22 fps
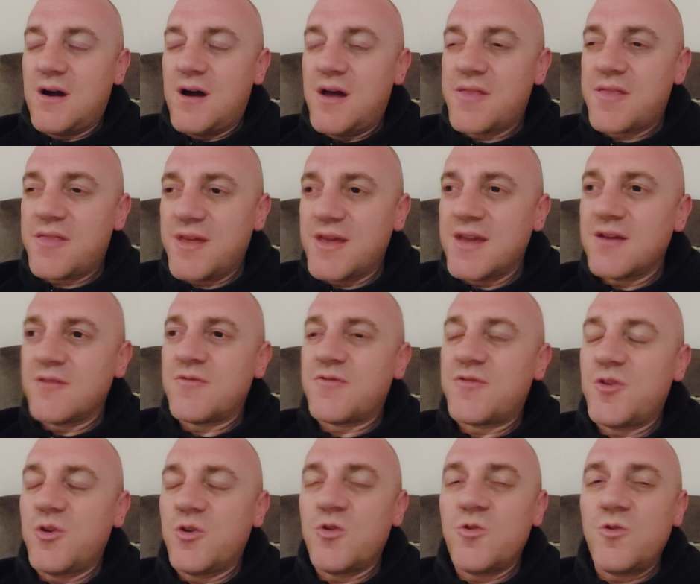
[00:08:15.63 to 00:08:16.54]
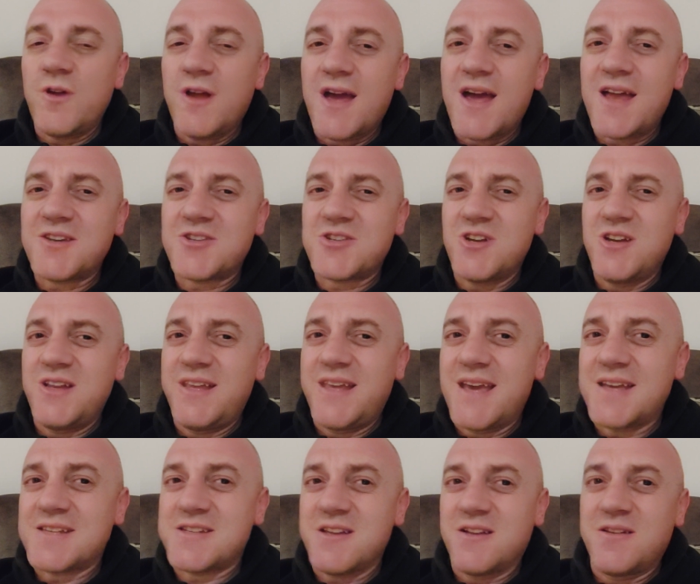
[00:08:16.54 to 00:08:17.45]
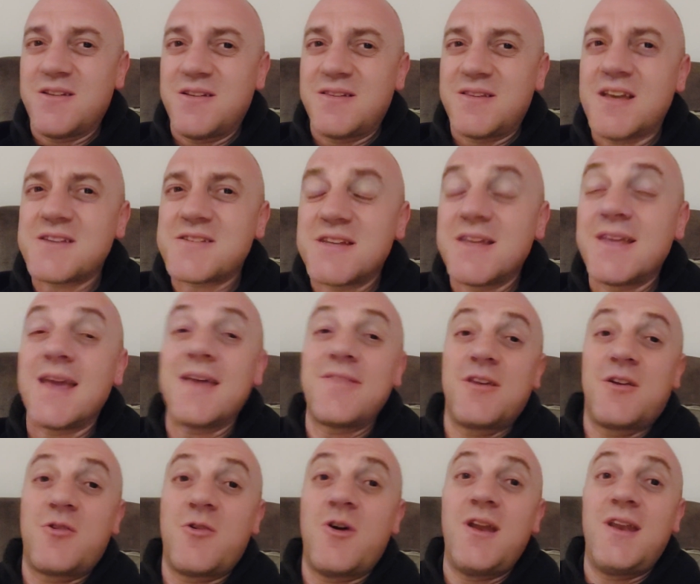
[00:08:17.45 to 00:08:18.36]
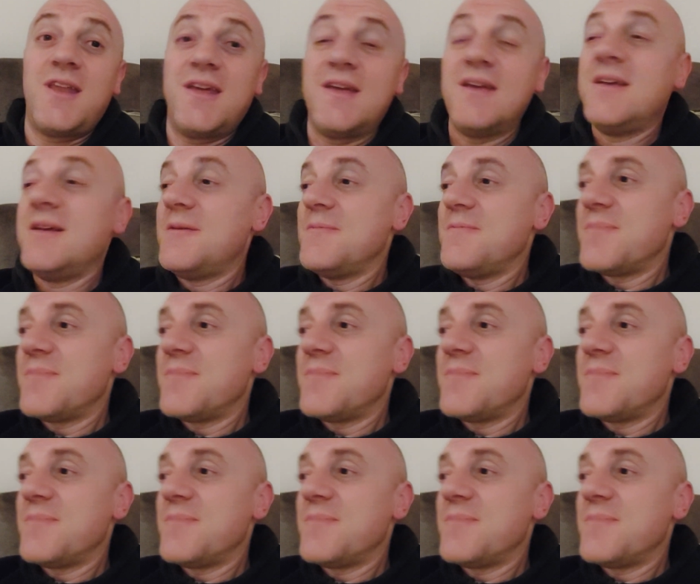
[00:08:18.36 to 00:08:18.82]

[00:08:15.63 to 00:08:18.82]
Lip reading: I think Fury actually doesn't get the credit.